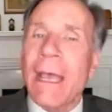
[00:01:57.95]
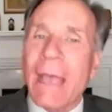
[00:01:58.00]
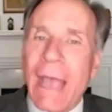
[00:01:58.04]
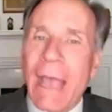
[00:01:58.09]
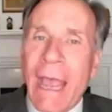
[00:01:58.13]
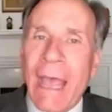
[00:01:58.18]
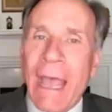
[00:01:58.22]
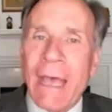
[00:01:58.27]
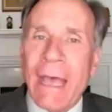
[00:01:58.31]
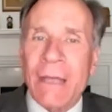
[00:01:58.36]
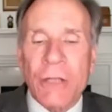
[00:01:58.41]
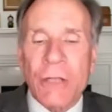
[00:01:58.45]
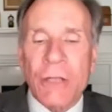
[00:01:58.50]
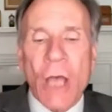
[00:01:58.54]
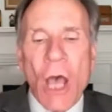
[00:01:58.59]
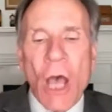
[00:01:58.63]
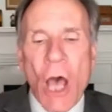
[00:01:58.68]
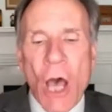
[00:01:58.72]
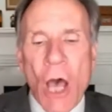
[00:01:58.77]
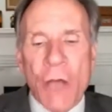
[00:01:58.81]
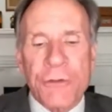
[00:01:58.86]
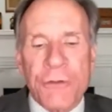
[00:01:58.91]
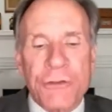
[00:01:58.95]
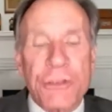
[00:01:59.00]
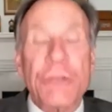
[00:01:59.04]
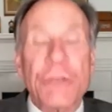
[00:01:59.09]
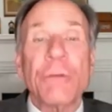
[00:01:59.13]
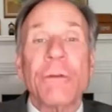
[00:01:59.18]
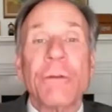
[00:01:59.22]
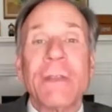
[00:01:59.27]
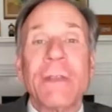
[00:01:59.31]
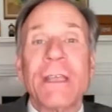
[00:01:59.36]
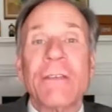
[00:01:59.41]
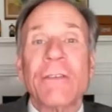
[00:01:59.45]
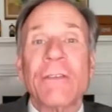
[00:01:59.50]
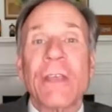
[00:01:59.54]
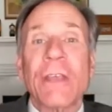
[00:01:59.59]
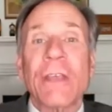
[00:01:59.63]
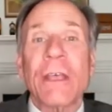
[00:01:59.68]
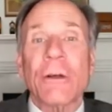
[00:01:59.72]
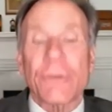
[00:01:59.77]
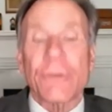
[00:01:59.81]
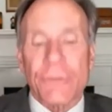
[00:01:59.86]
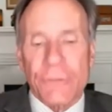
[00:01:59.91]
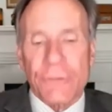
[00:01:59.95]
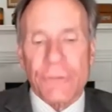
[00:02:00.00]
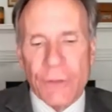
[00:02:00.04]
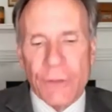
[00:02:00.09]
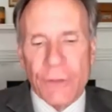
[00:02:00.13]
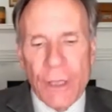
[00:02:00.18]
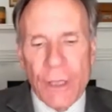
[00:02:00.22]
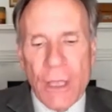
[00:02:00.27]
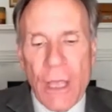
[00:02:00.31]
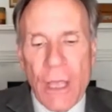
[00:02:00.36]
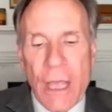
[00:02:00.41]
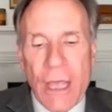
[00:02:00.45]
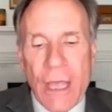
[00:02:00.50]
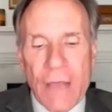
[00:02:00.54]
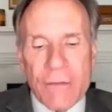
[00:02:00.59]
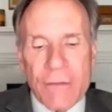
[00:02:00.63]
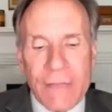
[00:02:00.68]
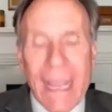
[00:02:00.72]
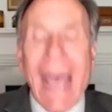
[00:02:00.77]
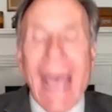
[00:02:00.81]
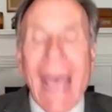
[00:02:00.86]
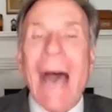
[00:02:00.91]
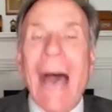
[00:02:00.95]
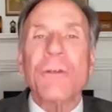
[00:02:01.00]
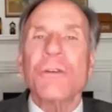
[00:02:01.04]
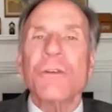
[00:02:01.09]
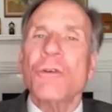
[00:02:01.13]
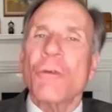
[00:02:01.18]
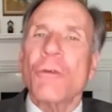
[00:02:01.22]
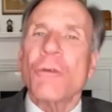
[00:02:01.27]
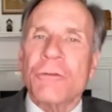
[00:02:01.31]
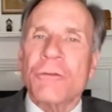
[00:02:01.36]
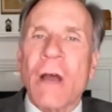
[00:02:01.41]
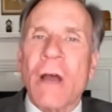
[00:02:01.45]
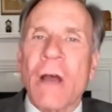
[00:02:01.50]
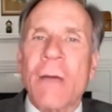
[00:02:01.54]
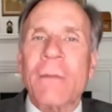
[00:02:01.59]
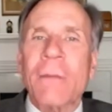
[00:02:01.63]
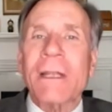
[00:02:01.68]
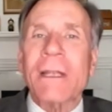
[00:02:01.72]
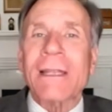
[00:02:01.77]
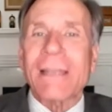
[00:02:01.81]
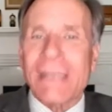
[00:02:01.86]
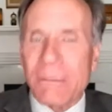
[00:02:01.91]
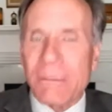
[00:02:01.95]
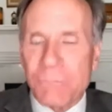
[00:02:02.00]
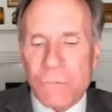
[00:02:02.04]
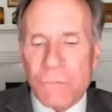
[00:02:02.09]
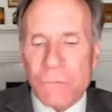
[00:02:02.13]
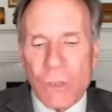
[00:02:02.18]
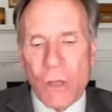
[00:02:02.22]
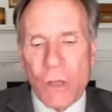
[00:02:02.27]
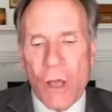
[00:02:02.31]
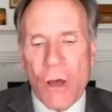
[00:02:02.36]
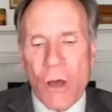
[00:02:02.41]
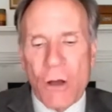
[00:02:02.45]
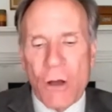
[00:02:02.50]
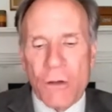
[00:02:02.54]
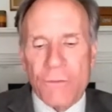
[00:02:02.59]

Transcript: and unto these hills. The outdoor drama limped along